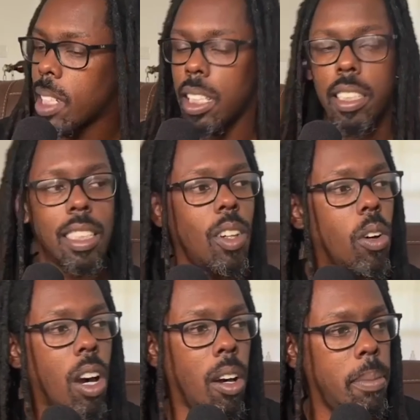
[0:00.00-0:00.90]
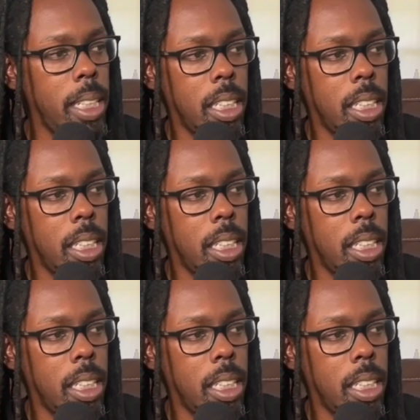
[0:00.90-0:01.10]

Listen, don't call me.